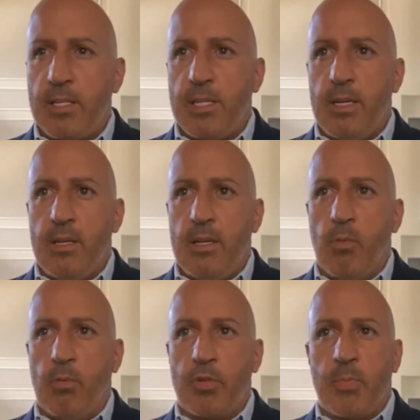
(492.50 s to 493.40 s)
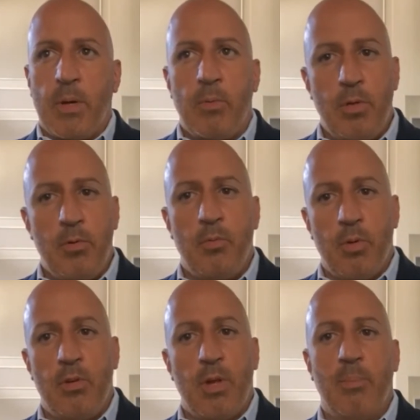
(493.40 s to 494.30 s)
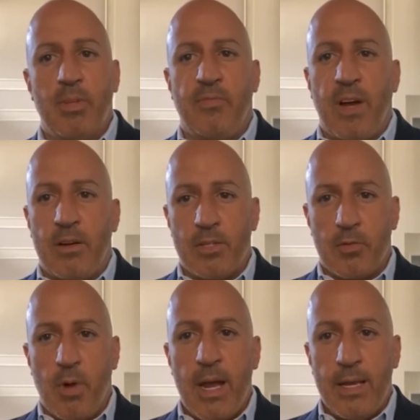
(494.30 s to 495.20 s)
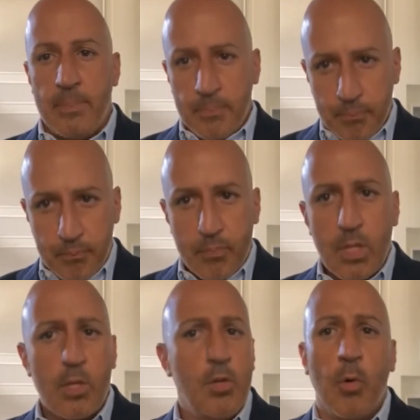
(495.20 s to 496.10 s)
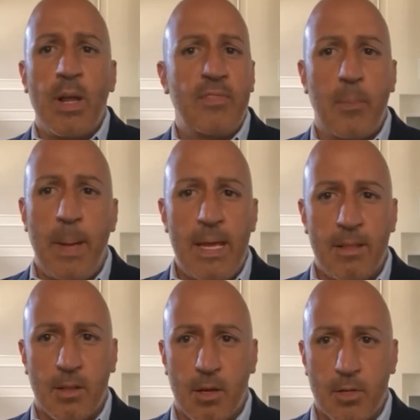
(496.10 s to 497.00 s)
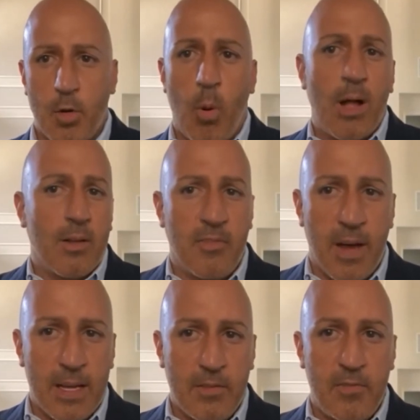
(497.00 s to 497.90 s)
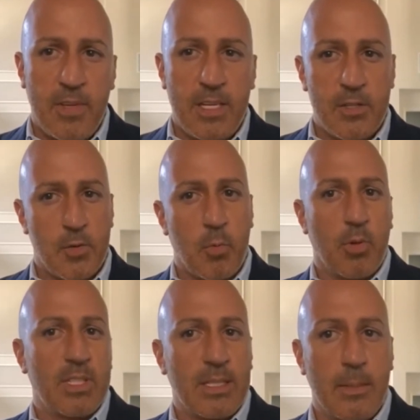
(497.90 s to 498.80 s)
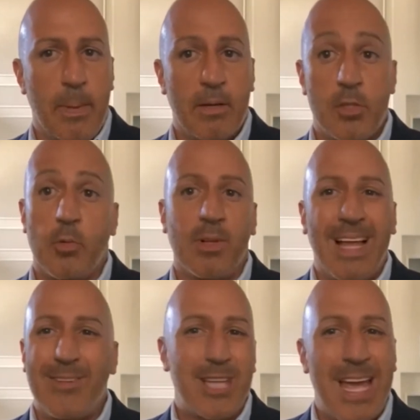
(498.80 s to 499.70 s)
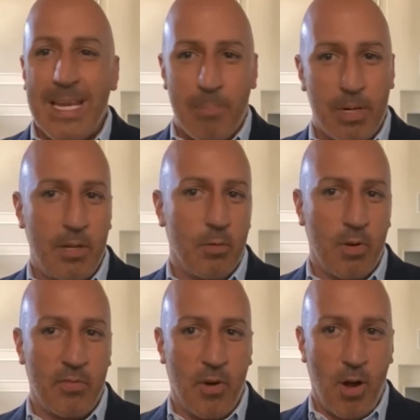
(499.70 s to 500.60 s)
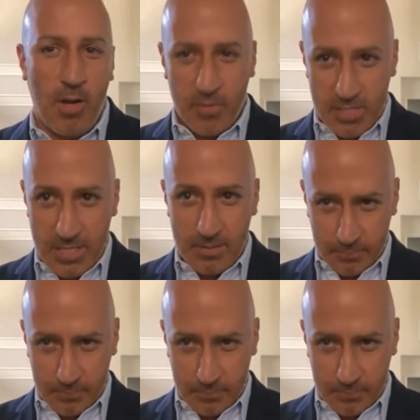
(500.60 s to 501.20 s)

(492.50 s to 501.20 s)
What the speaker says: In one respect, when you're able to file as a write-in, you don't have to pay the large qualifying fees or work to get the ballot. So it allows anybody to run for office, and